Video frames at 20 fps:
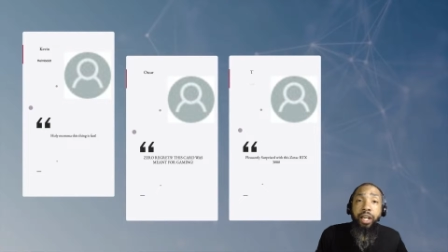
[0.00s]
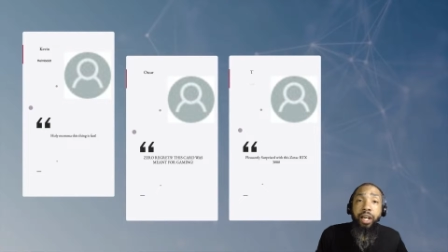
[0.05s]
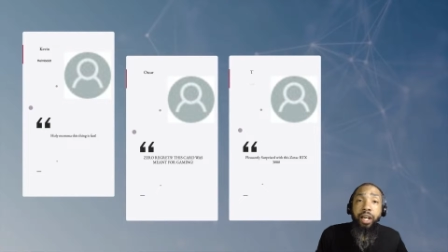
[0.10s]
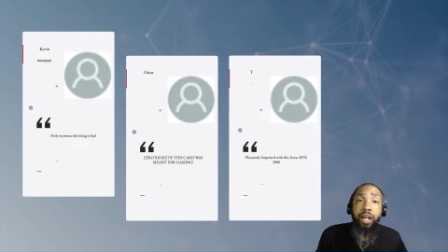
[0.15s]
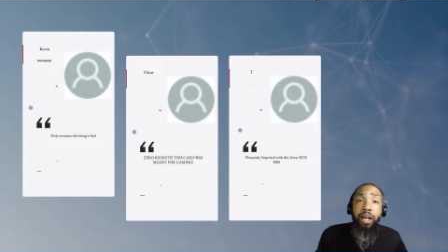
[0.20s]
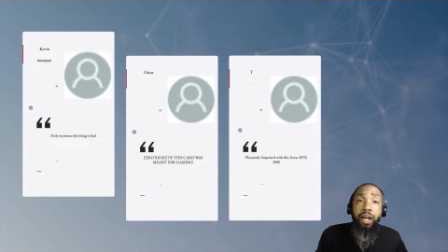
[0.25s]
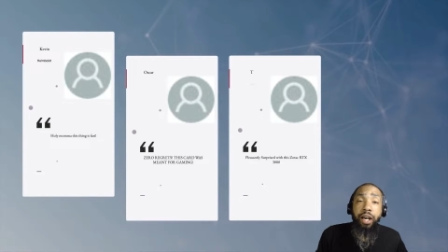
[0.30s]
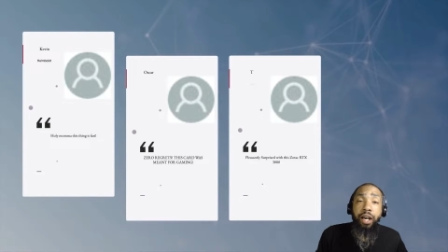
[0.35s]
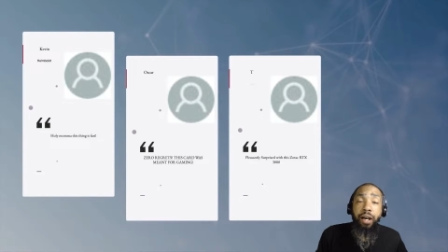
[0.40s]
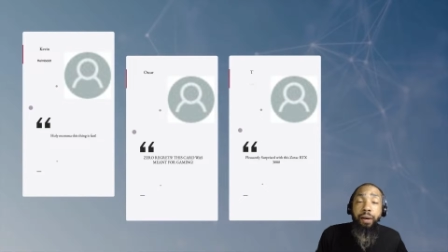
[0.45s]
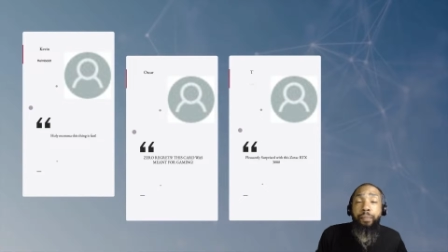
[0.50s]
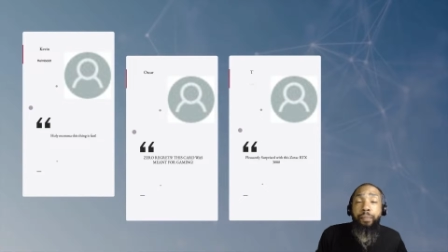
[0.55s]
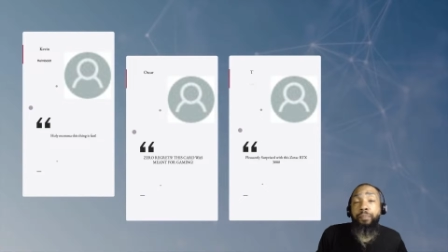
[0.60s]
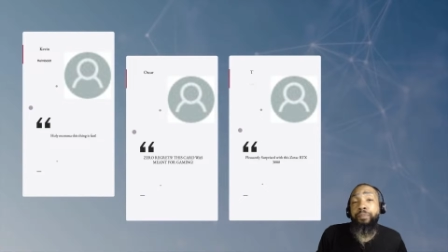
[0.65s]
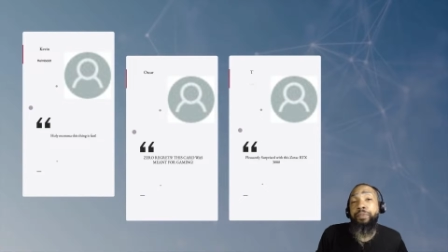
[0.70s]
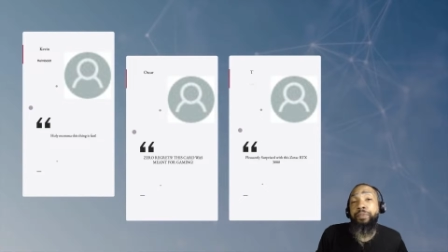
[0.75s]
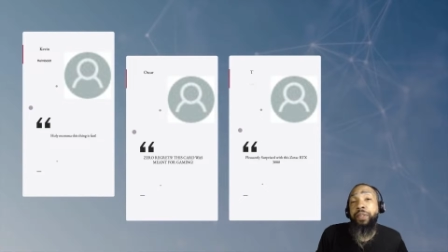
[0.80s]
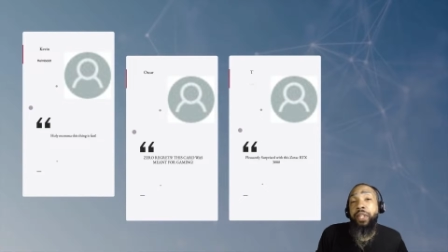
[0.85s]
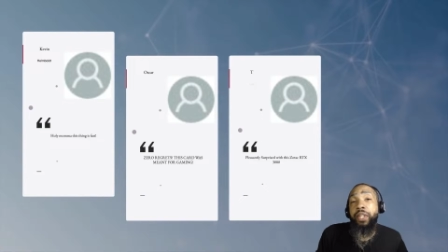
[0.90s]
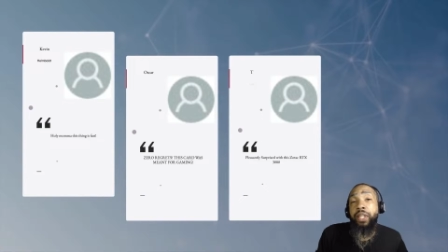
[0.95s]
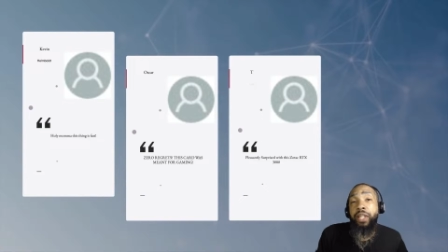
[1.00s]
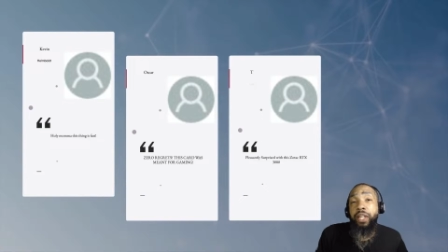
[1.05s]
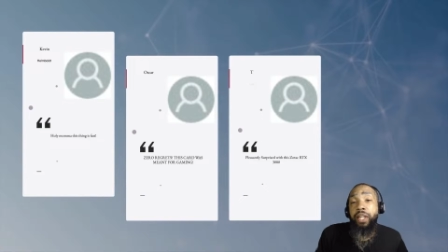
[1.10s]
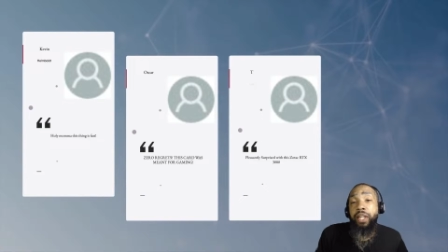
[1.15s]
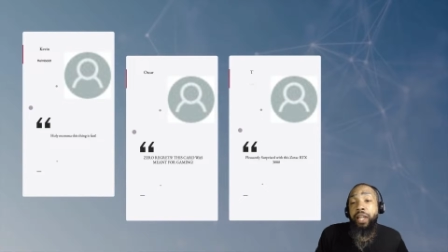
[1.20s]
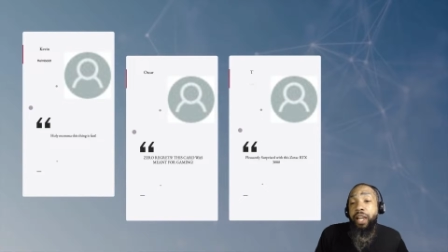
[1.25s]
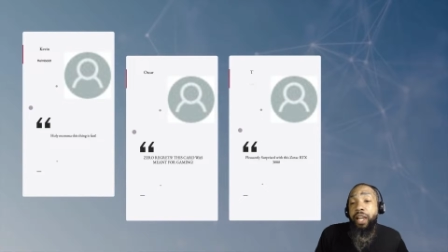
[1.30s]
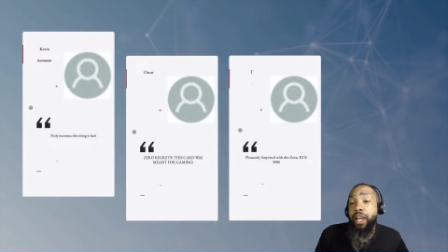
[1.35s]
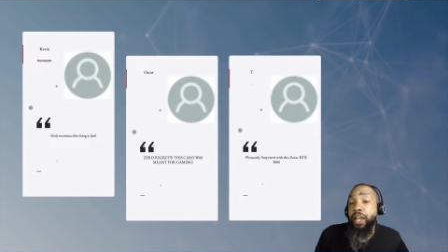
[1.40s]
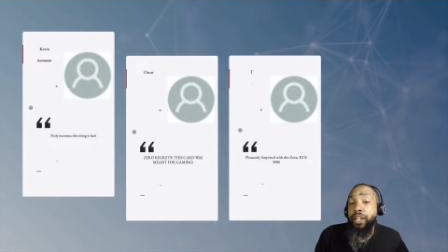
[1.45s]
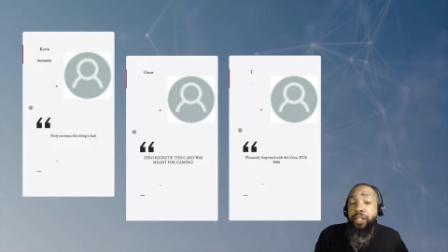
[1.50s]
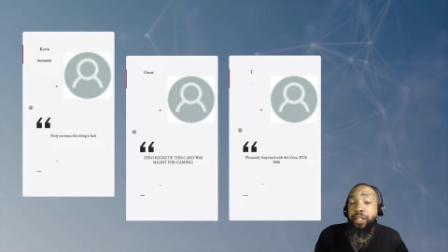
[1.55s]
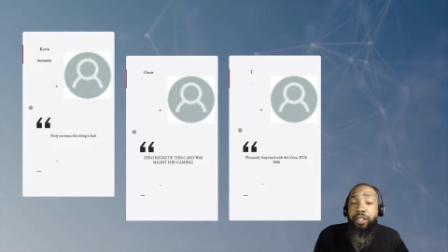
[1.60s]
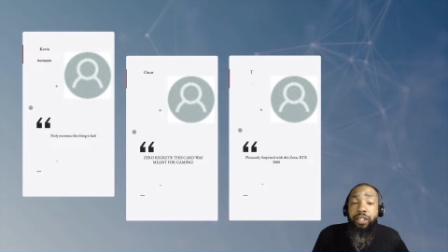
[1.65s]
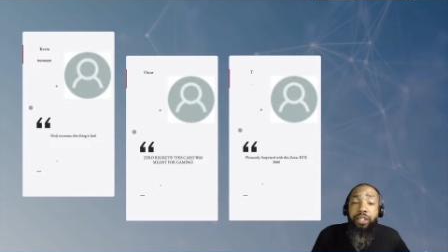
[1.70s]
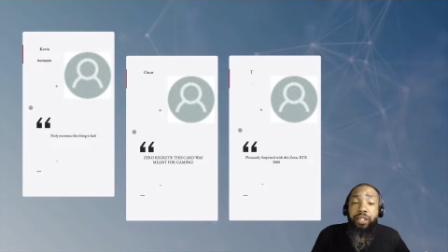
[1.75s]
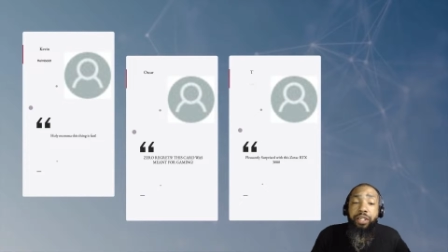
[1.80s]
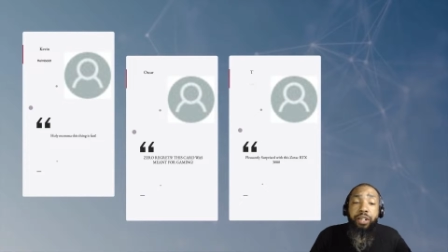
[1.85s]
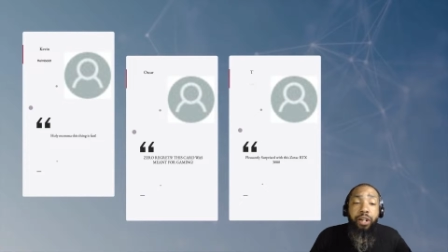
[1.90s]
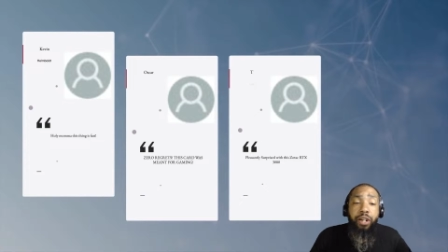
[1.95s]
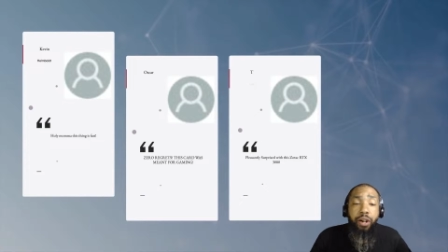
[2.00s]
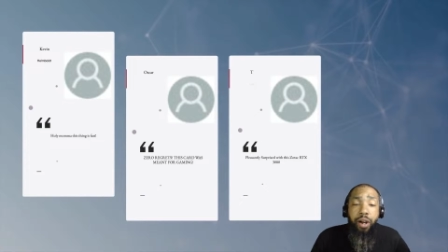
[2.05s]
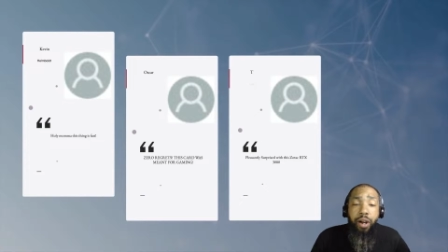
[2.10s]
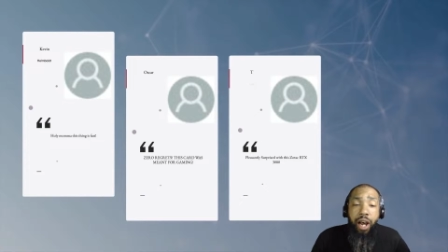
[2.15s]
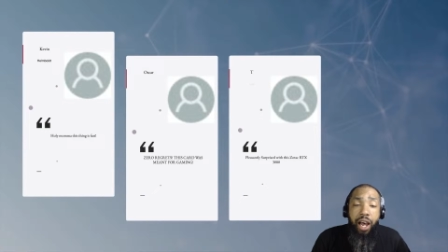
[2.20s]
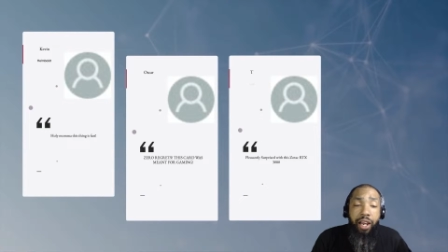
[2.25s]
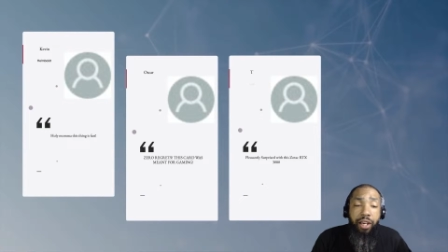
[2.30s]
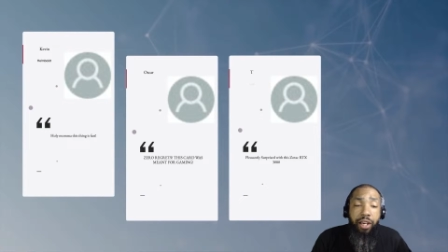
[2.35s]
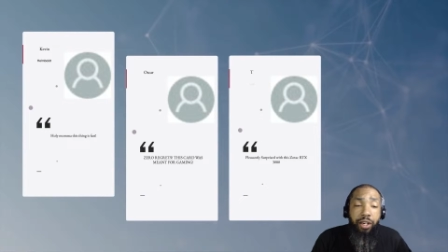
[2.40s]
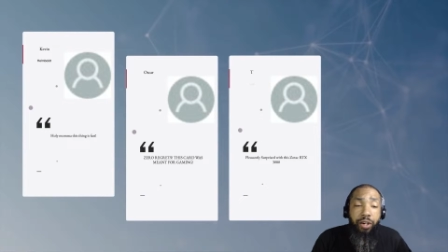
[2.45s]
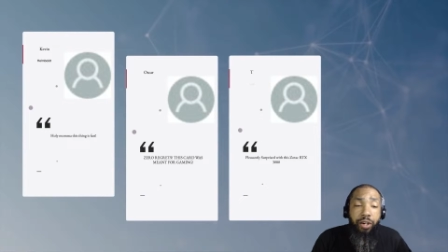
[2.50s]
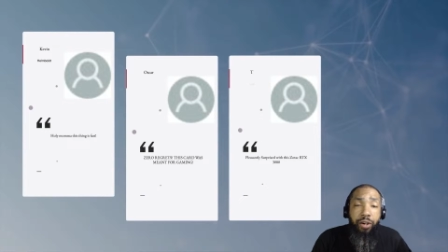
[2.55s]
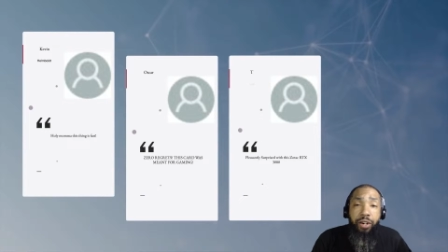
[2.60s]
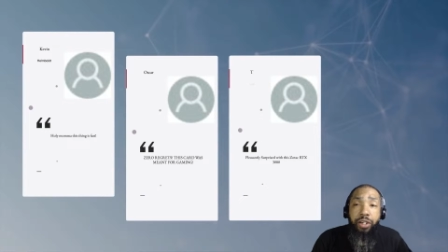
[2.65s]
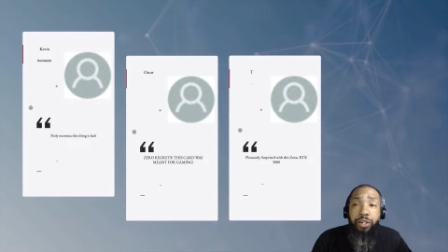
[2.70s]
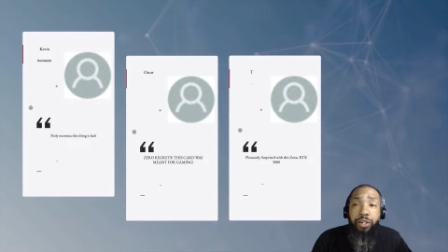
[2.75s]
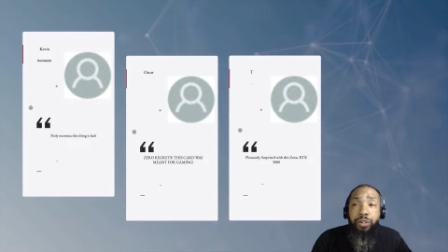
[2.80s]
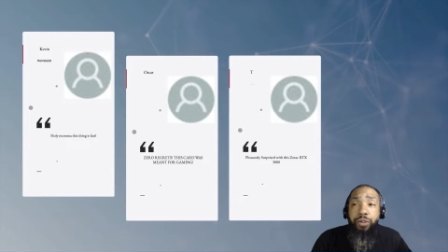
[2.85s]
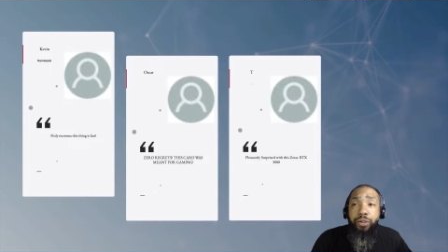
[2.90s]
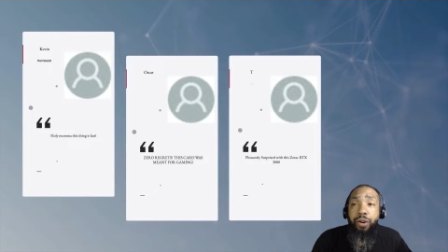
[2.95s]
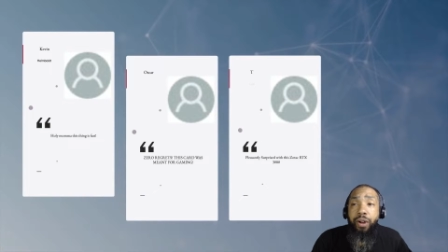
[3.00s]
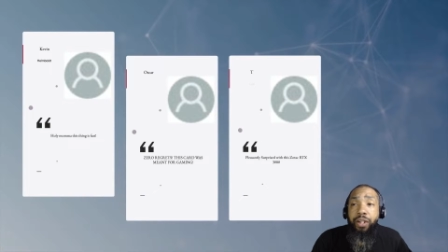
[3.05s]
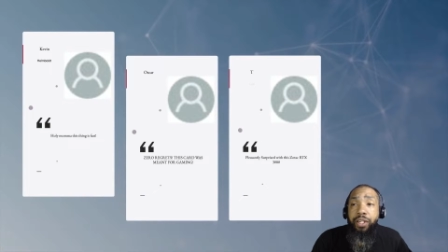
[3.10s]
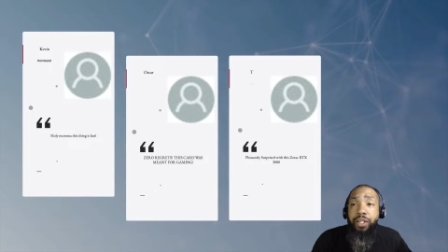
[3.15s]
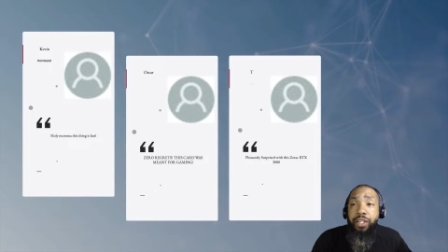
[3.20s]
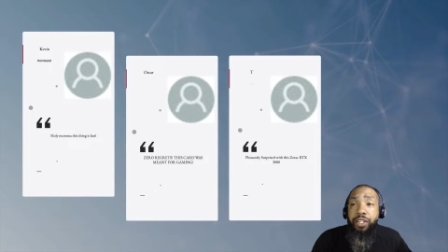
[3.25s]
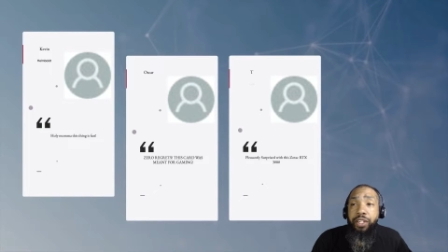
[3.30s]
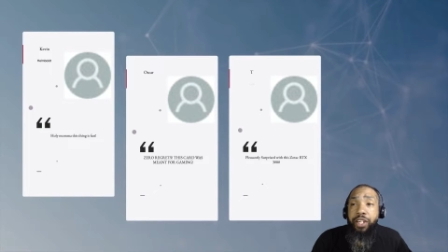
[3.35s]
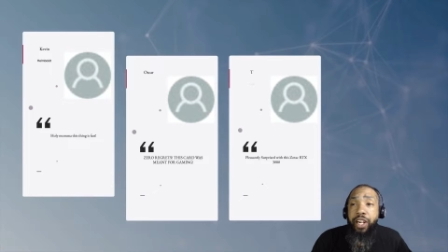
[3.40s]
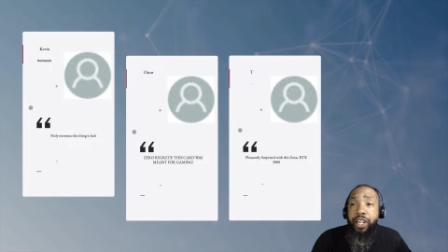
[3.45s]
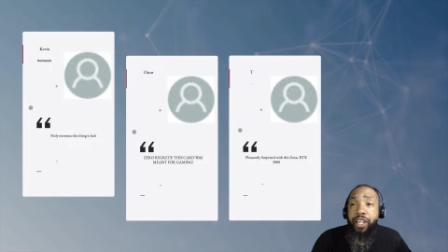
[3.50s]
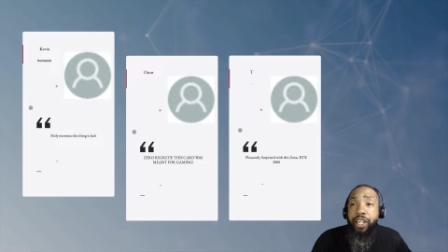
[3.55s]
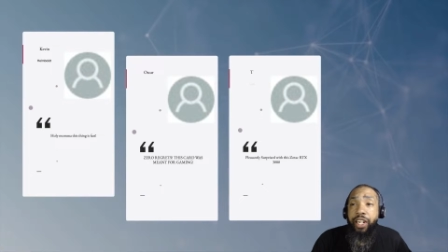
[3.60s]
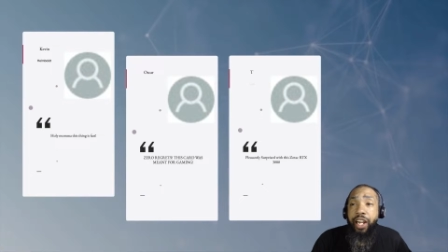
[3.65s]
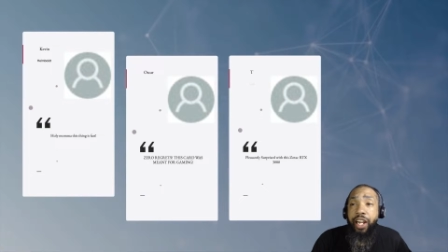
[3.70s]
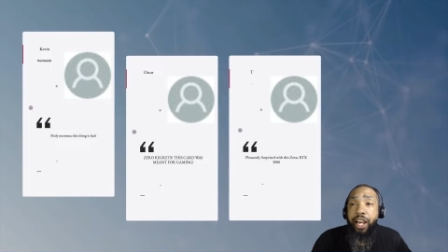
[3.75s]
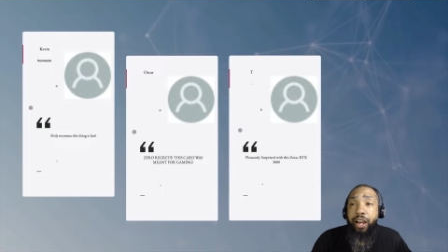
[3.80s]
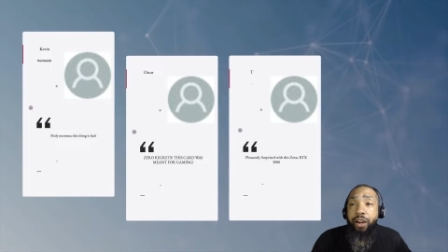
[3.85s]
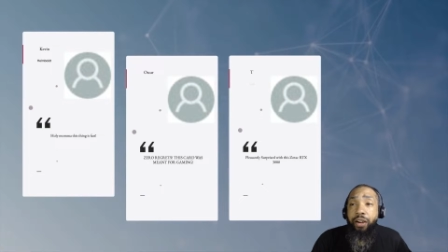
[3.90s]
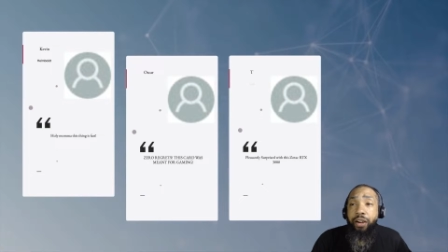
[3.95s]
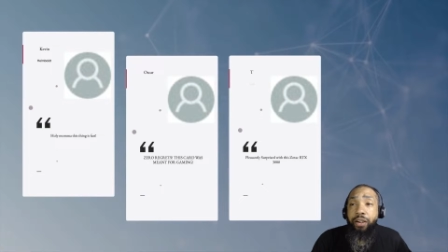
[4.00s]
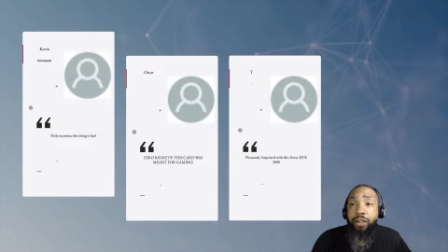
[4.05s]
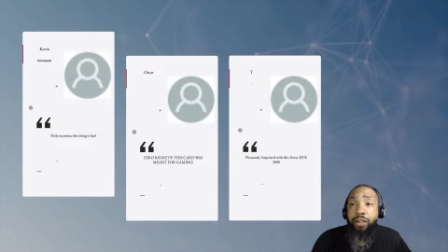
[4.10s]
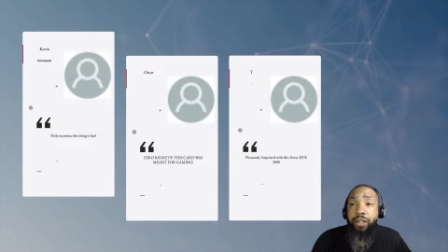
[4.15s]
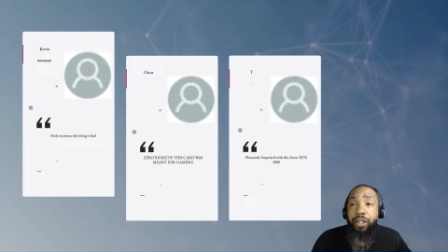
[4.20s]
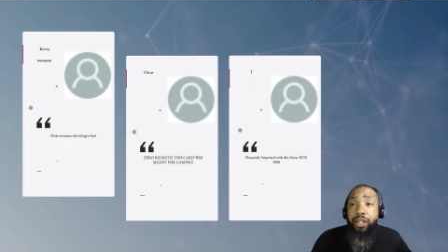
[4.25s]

Um, and, you know, I encourage you all to check it out.